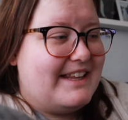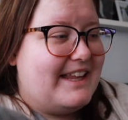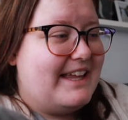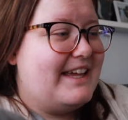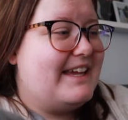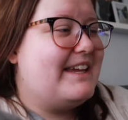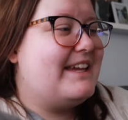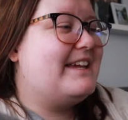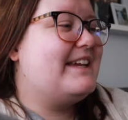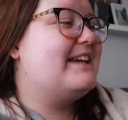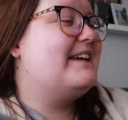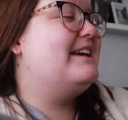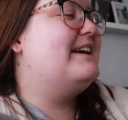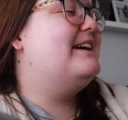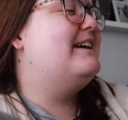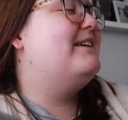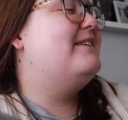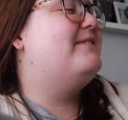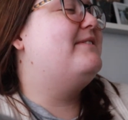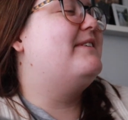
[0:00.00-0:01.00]
like,
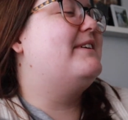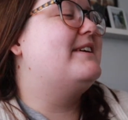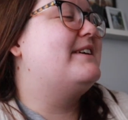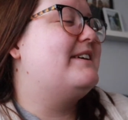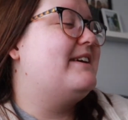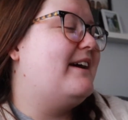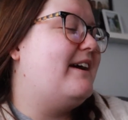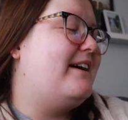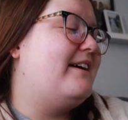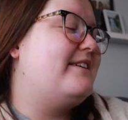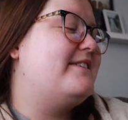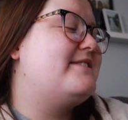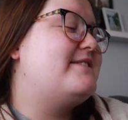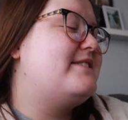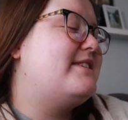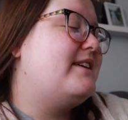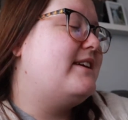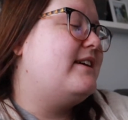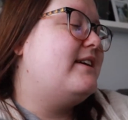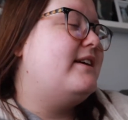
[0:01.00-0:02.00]
oh my
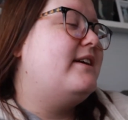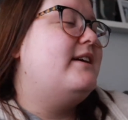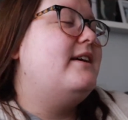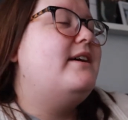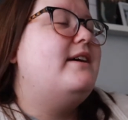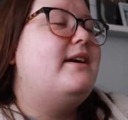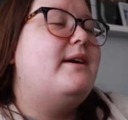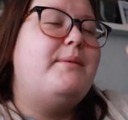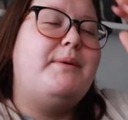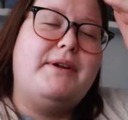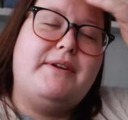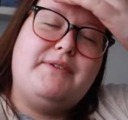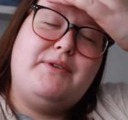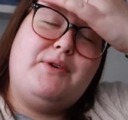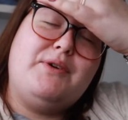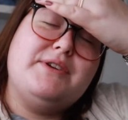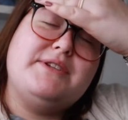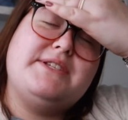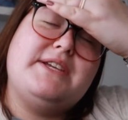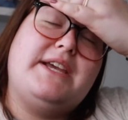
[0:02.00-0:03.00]
gosh. But of
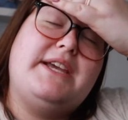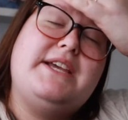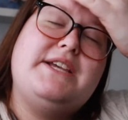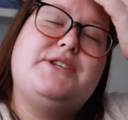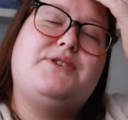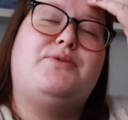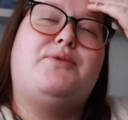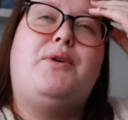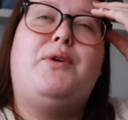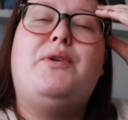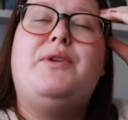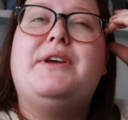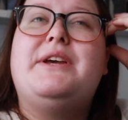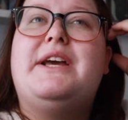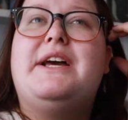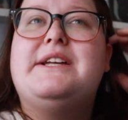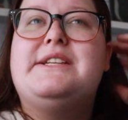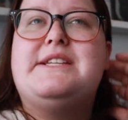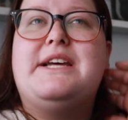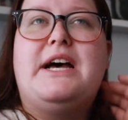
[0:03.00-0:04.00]
course like he's rolling
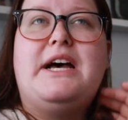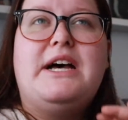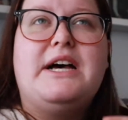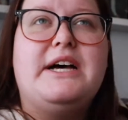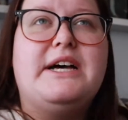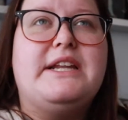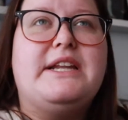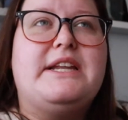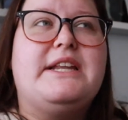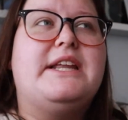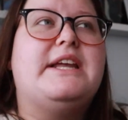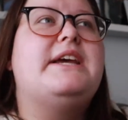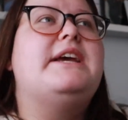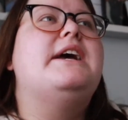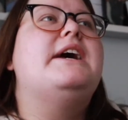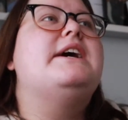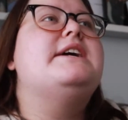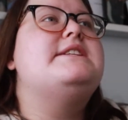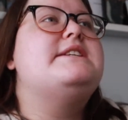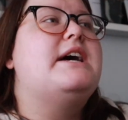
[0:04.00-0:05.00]
a ton, like
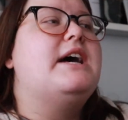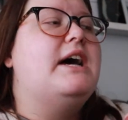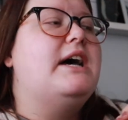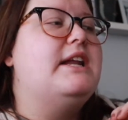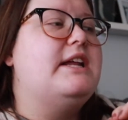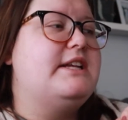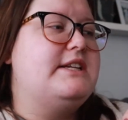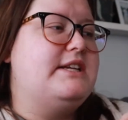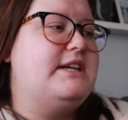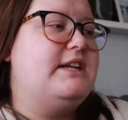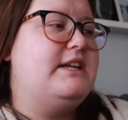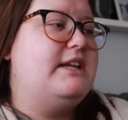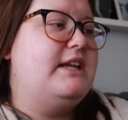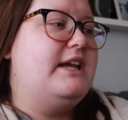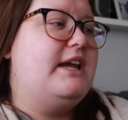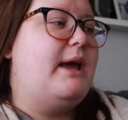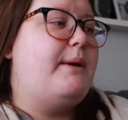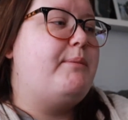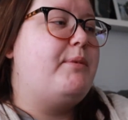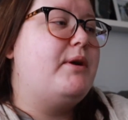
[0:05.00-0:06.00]
a ton a ton.
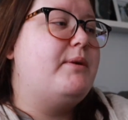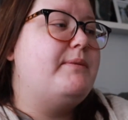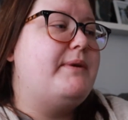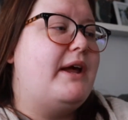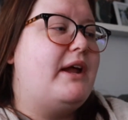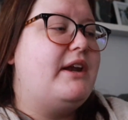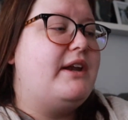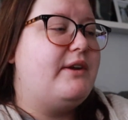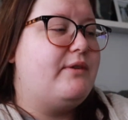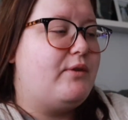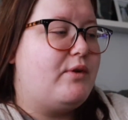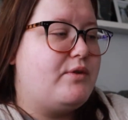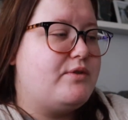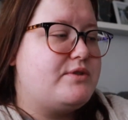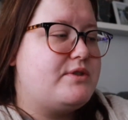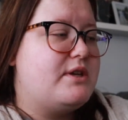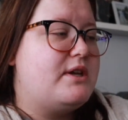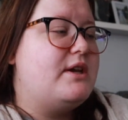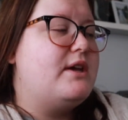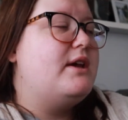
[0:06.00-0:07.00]
Like I put him down and he
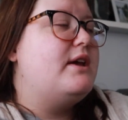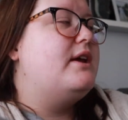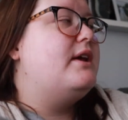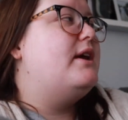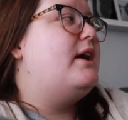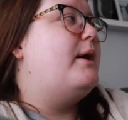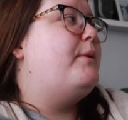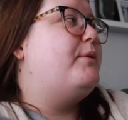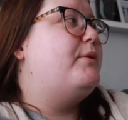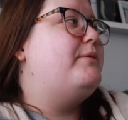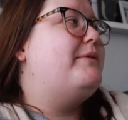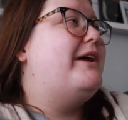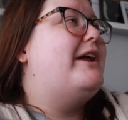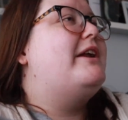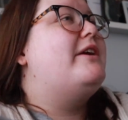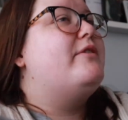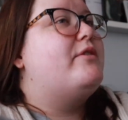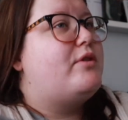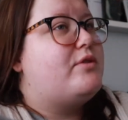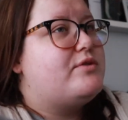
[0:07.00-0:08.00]
rolls. I put him down
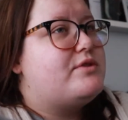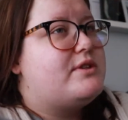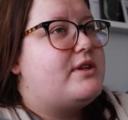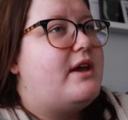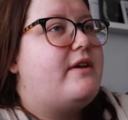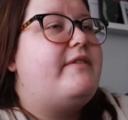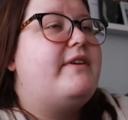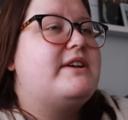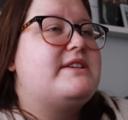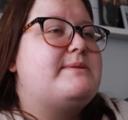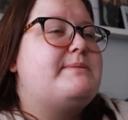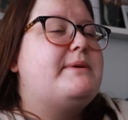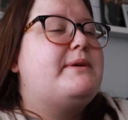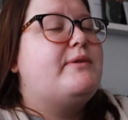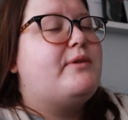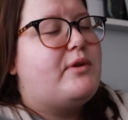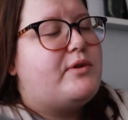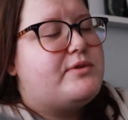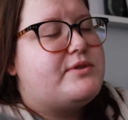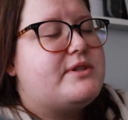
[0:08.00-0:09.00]
and he rolls. I fix him and he
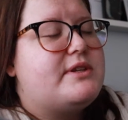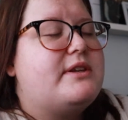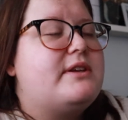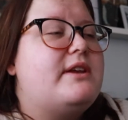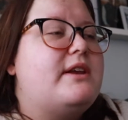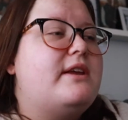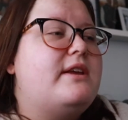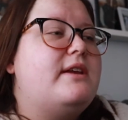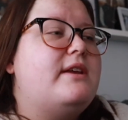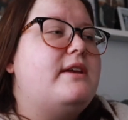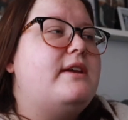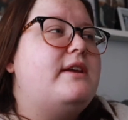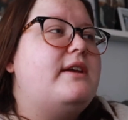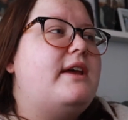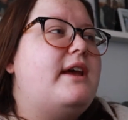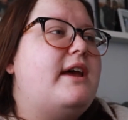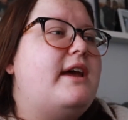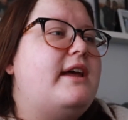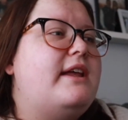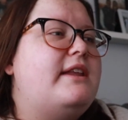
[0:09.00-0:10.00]
rolls
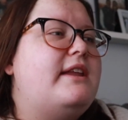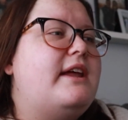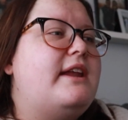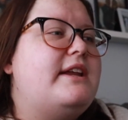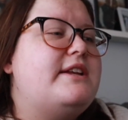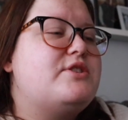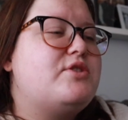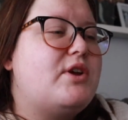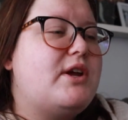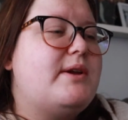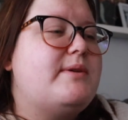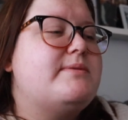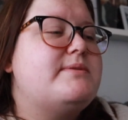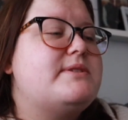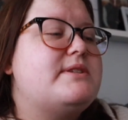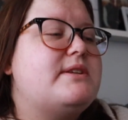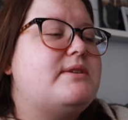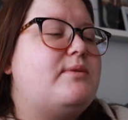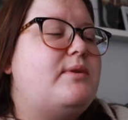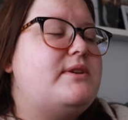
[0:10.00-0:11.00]
and then he
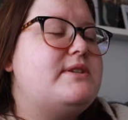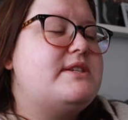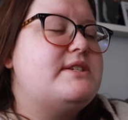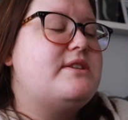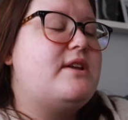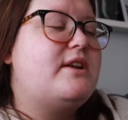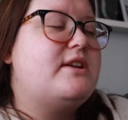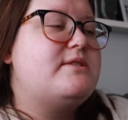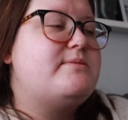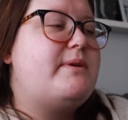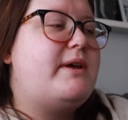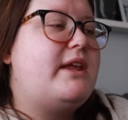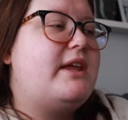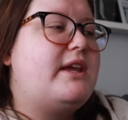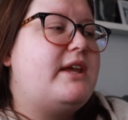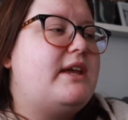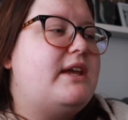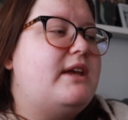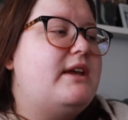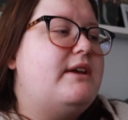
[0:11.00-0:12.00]
screams once he's on his
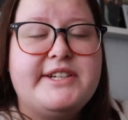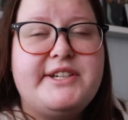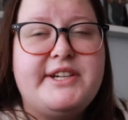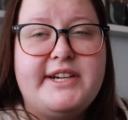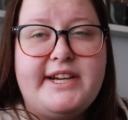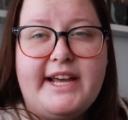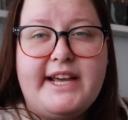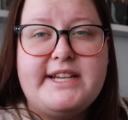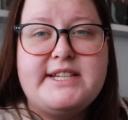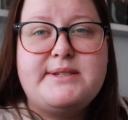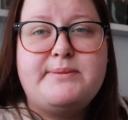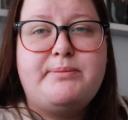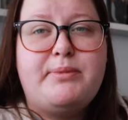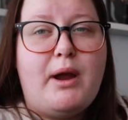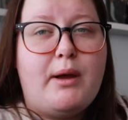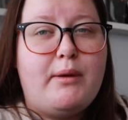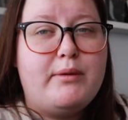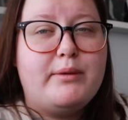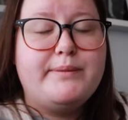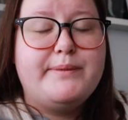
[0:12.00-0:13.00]
belly. So today's
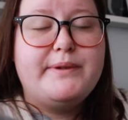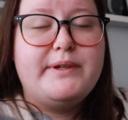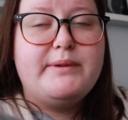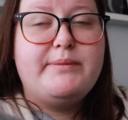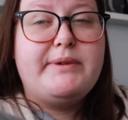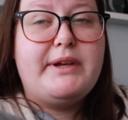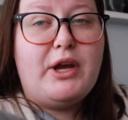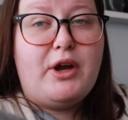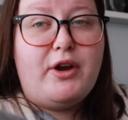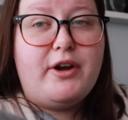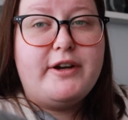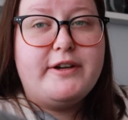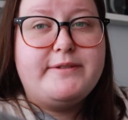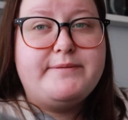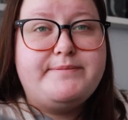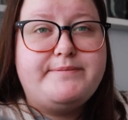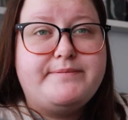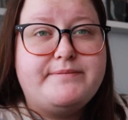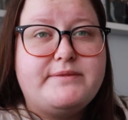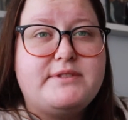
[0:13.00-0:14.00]
probably gonna be hard
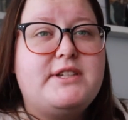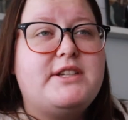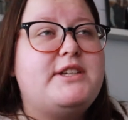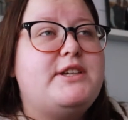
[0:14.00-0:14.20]
to